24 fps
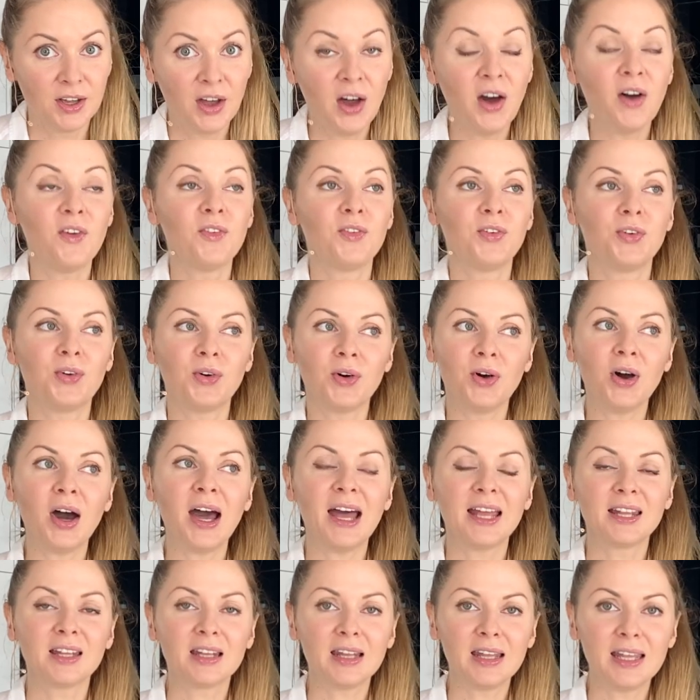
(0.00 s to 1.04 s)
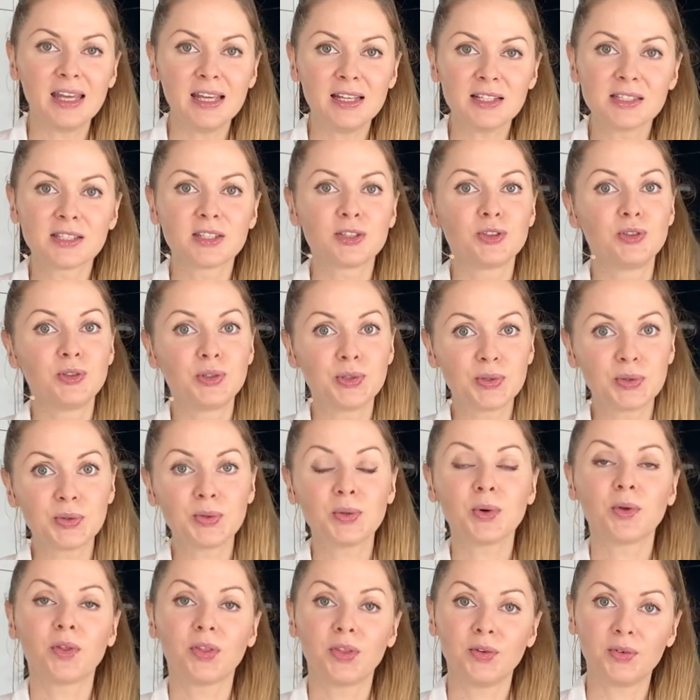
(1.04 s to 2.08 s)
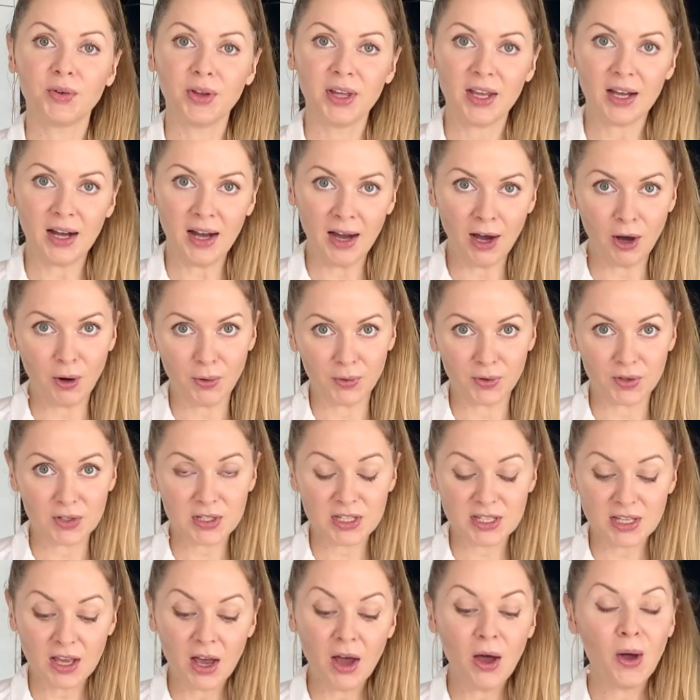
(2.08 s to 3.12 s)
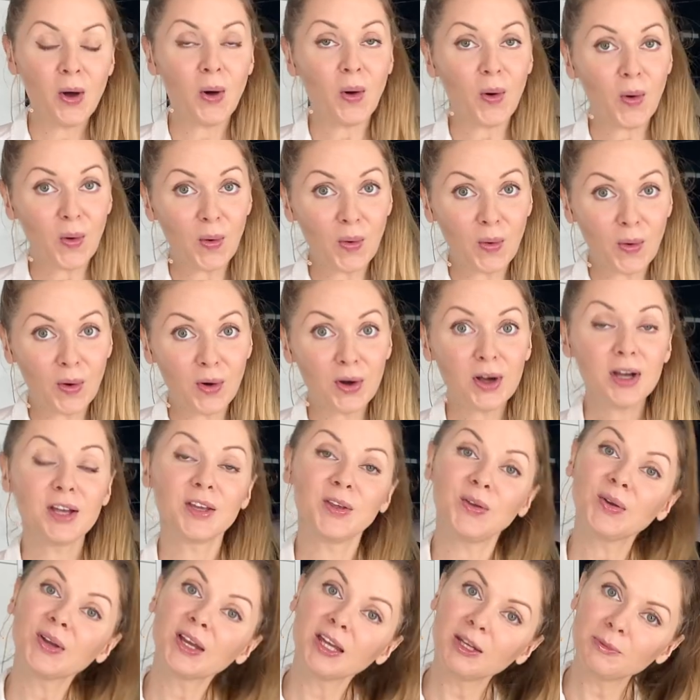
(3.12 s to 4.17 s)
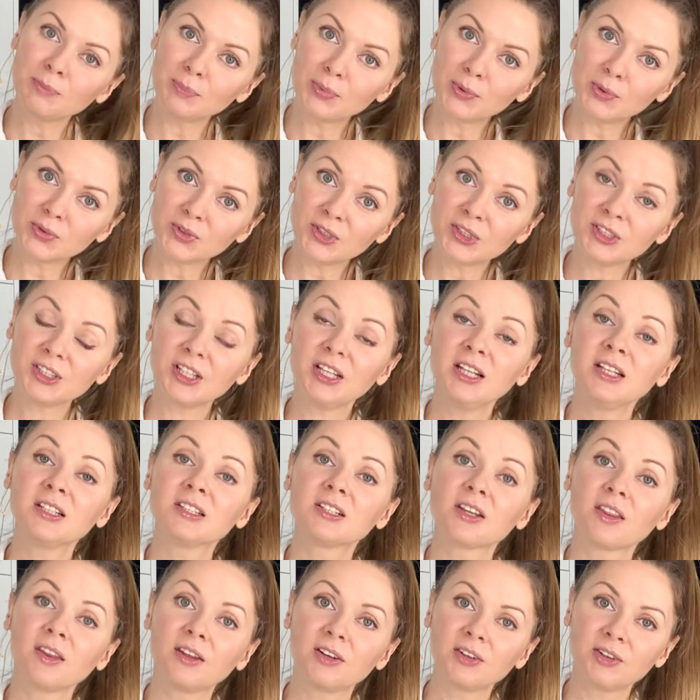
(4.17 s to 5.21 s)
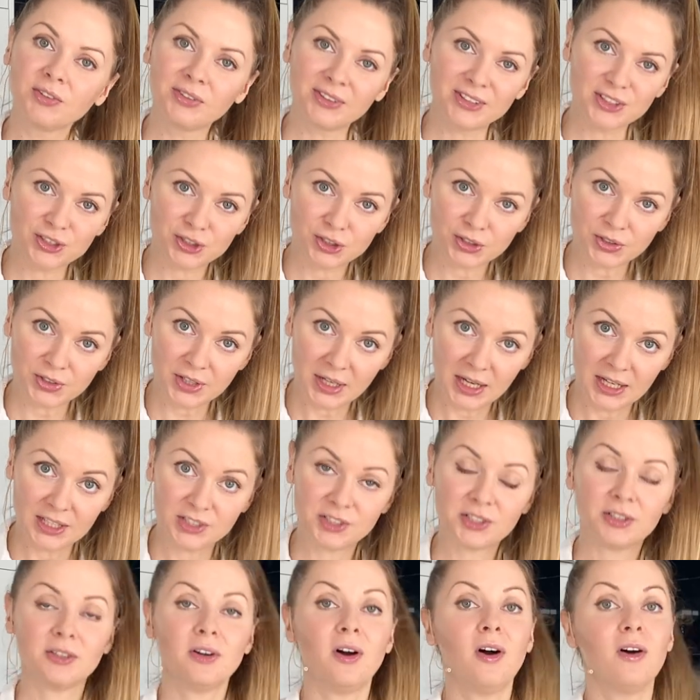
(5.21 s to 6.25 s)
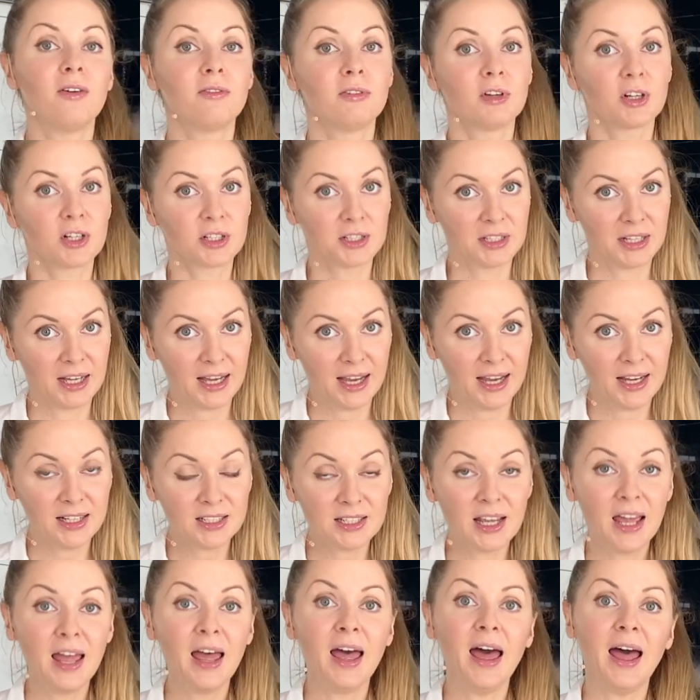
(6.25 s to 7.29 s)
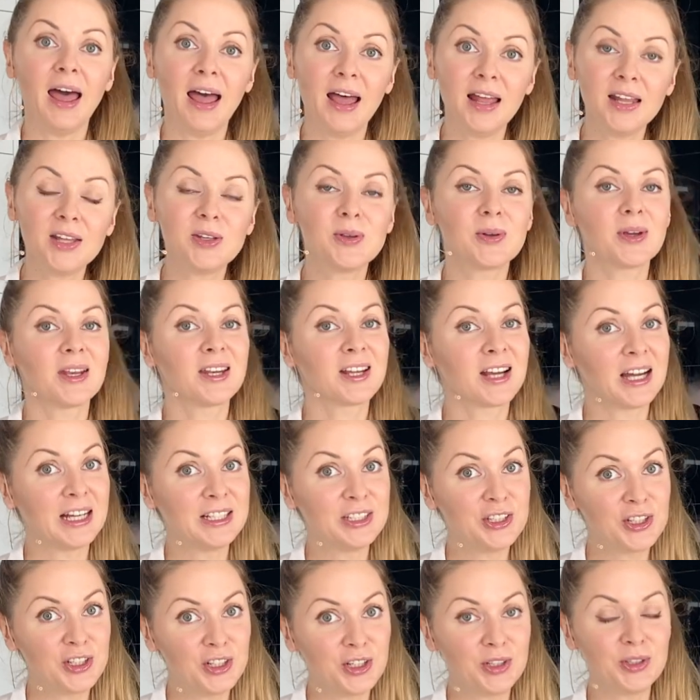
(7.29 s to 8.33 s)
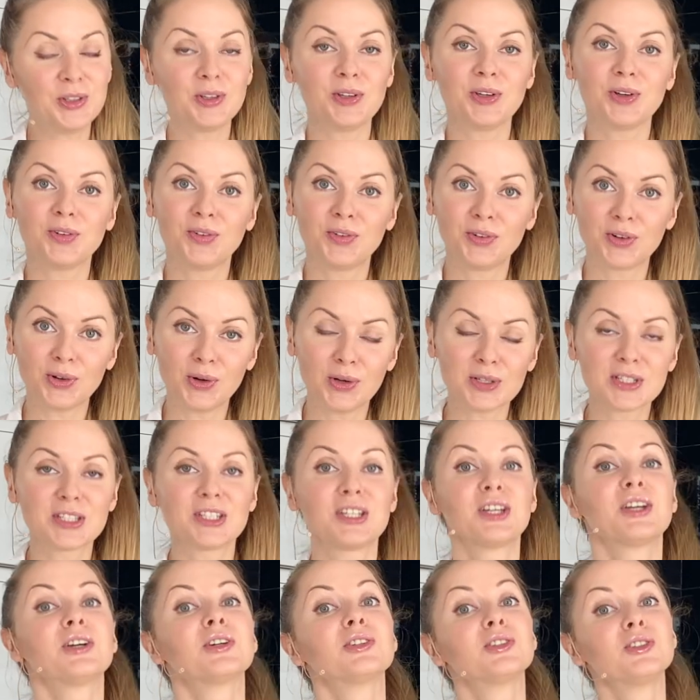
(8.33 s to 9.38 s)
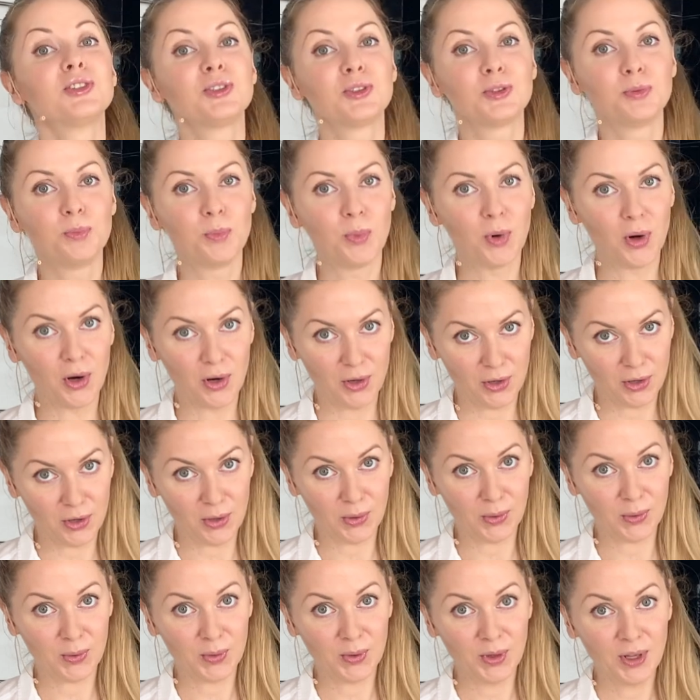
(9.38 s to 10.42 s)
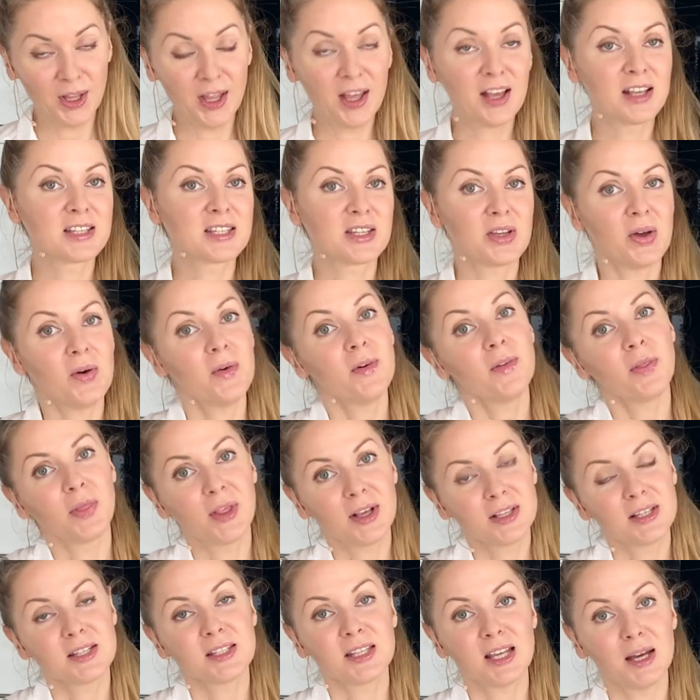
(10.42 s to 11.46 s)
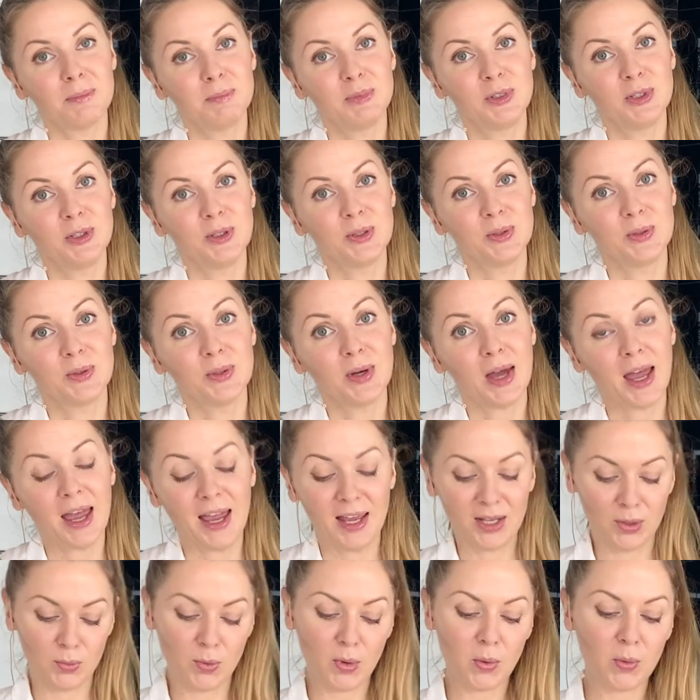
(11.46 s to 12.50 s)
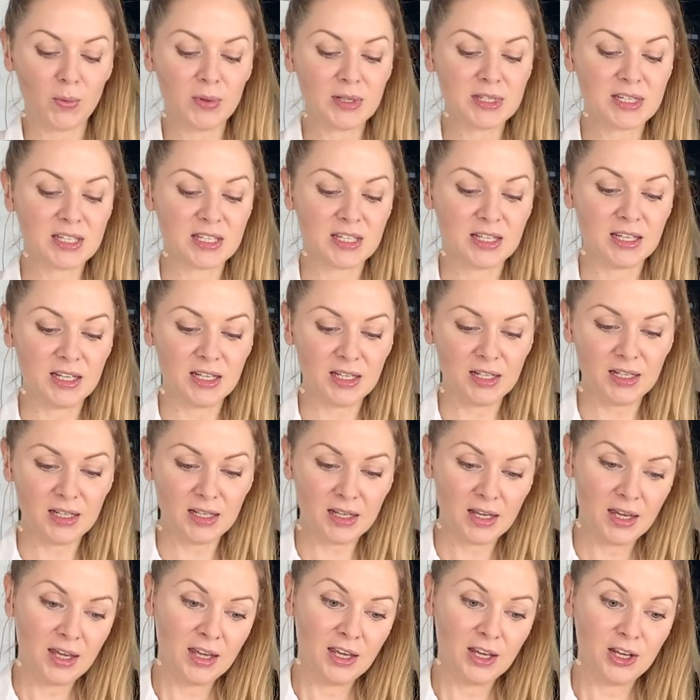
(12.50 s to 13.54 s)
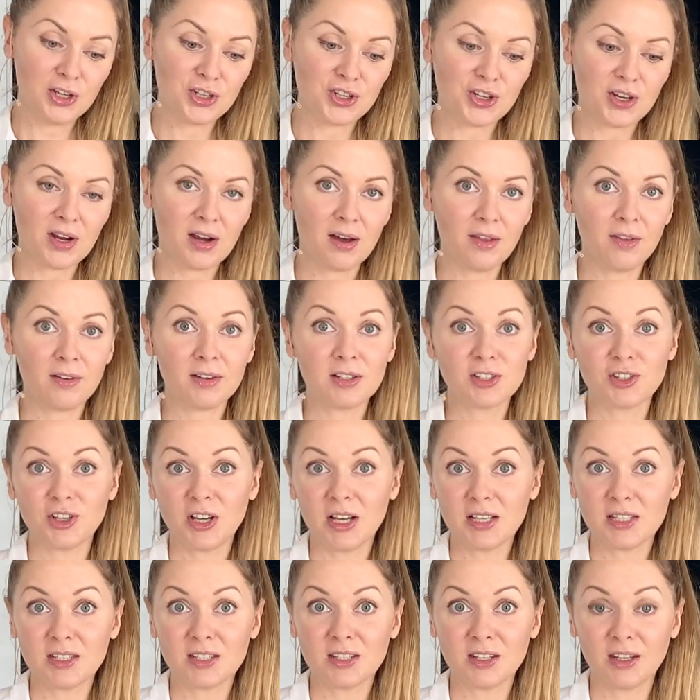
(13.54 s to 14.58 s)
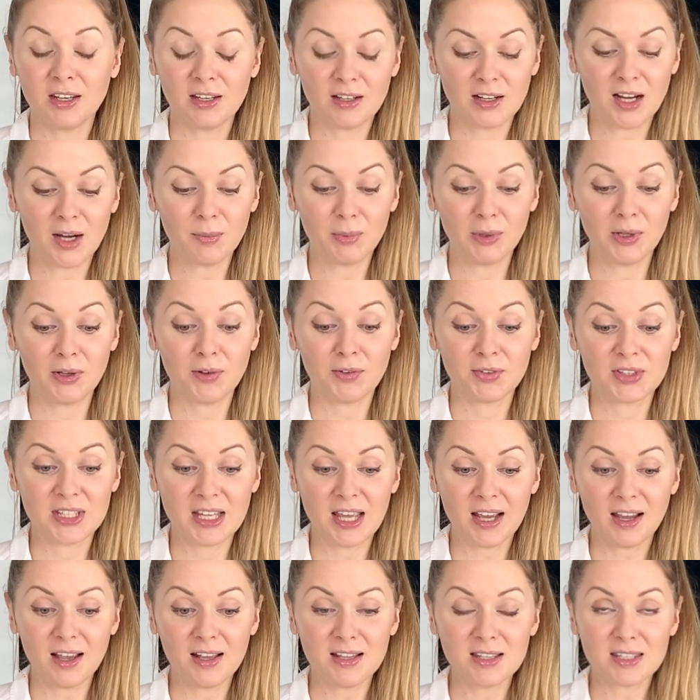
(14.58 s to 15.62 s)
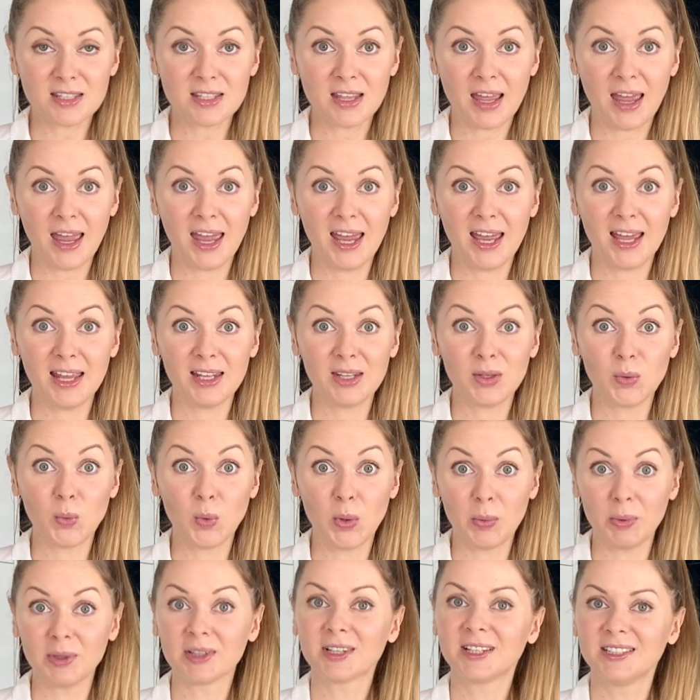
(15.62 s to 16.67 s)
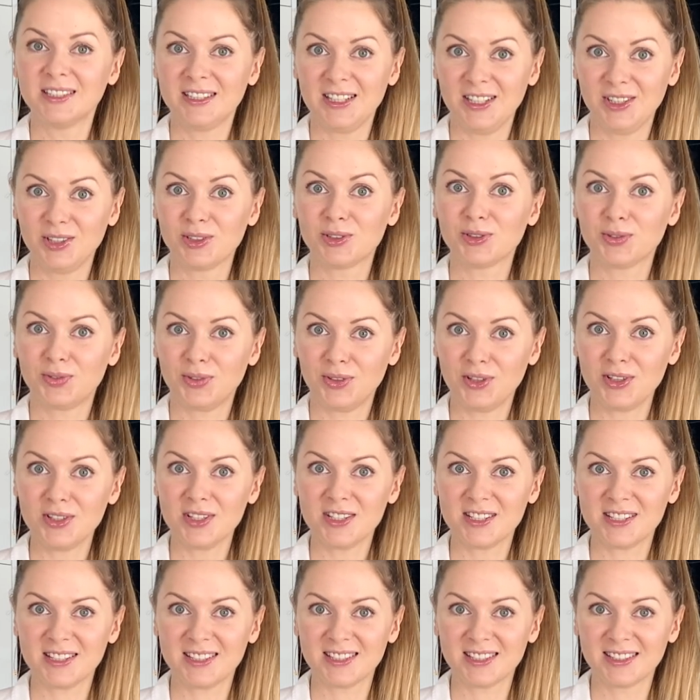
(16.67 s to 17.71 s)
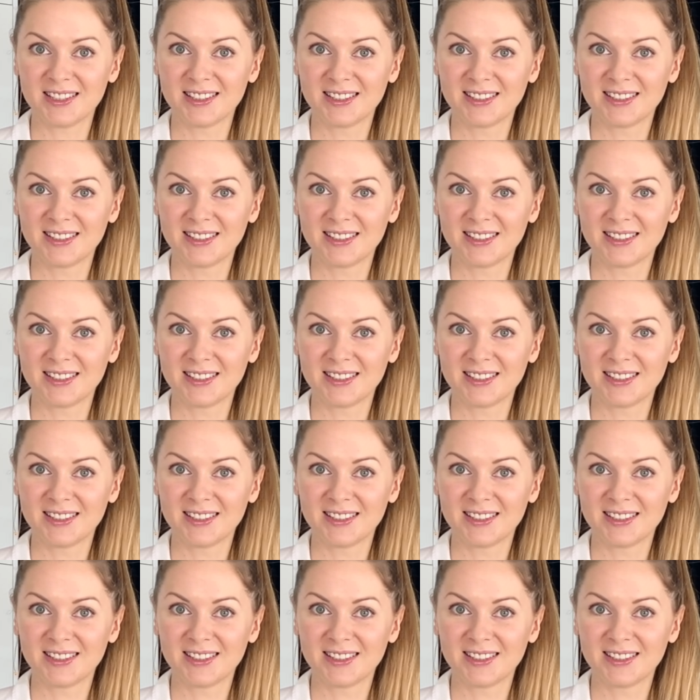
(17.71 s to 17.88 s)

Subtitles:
for at least 2-3 hours, or you can put it into the refrigerator overnight and you can continue your frosting tomorrow. So this is up to you, and we will see each other just in a couple of seconds and we will continue to frost it.